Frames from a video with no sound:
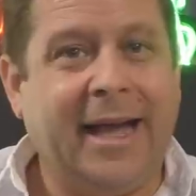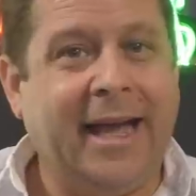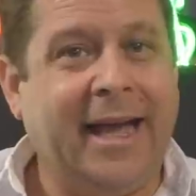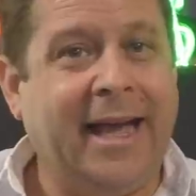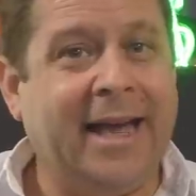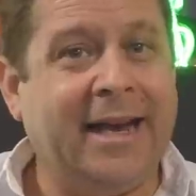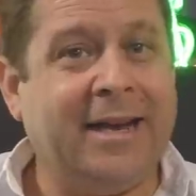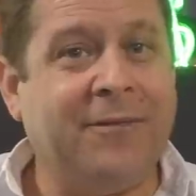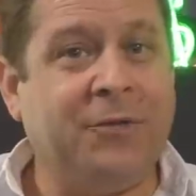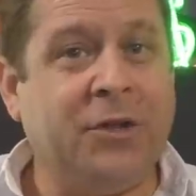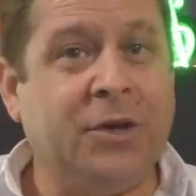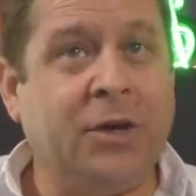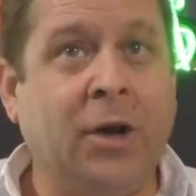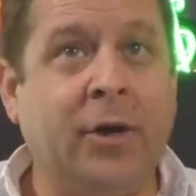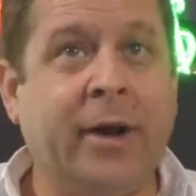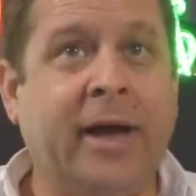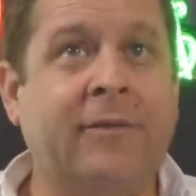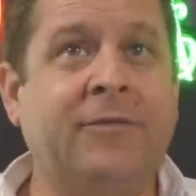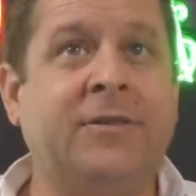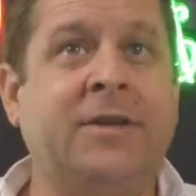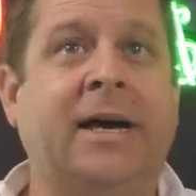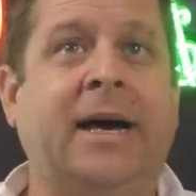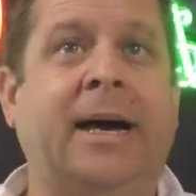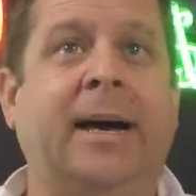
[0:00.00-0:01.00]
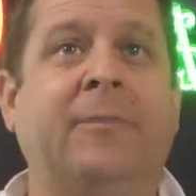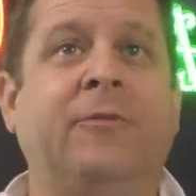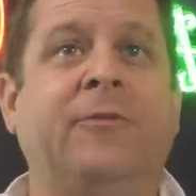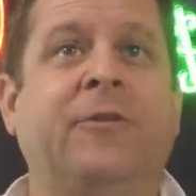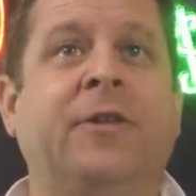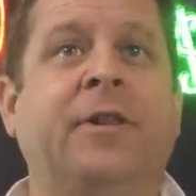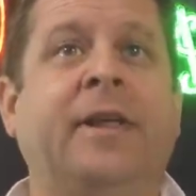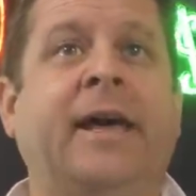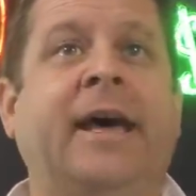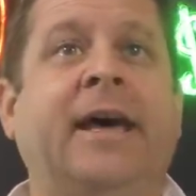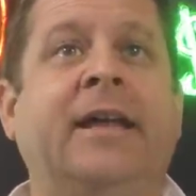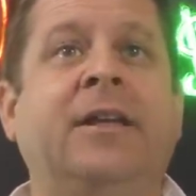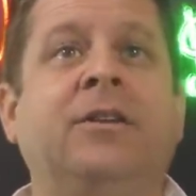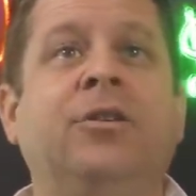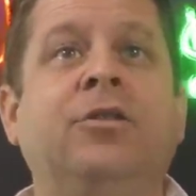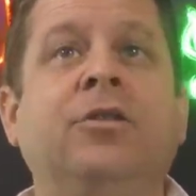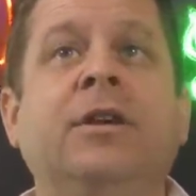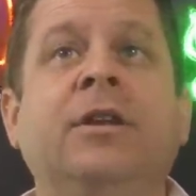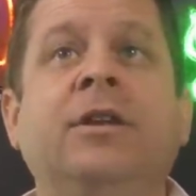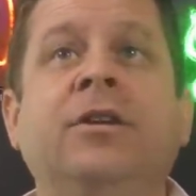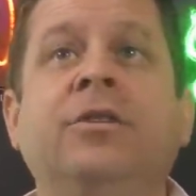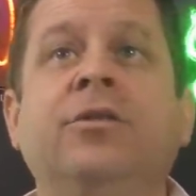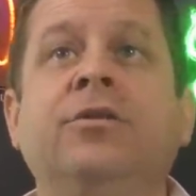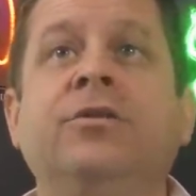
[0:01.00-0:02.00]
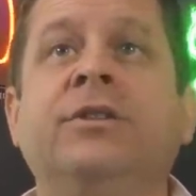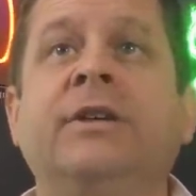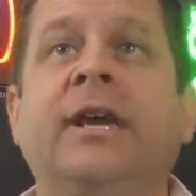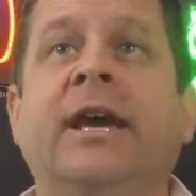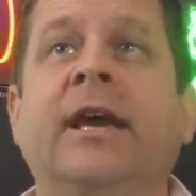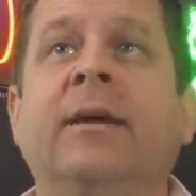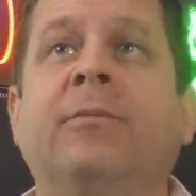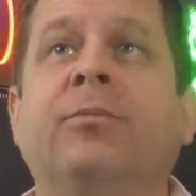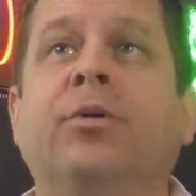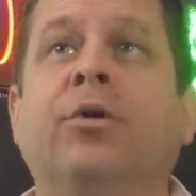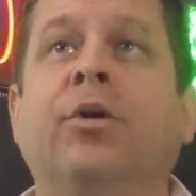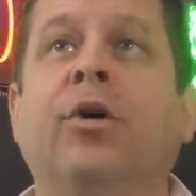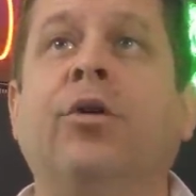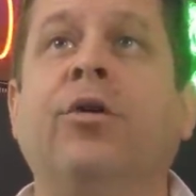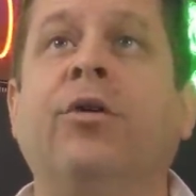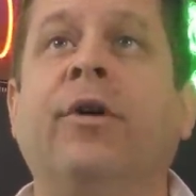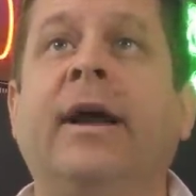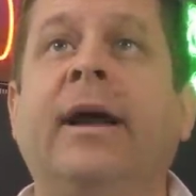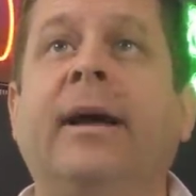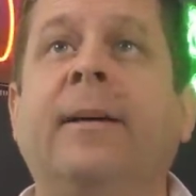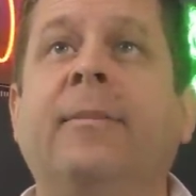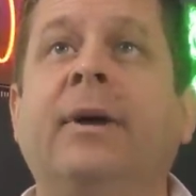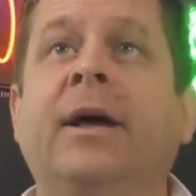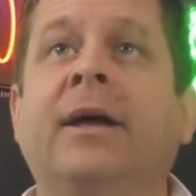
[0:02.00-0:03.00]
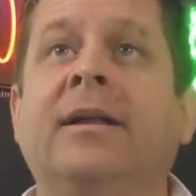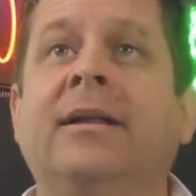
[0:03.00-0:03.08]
And if you don't have time for that, you can use a program